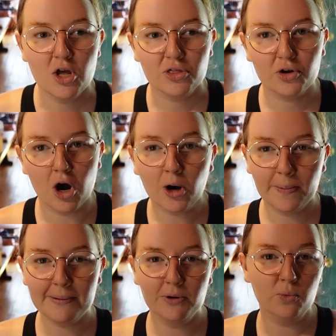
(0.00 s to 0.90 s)
There are
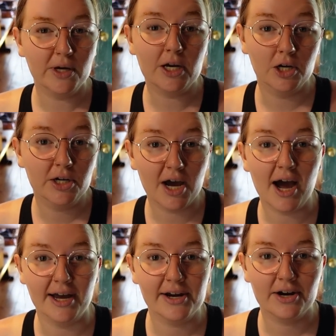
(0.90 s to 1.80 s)
people we could
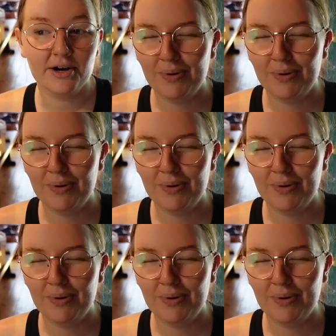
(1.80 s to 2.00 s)
hire,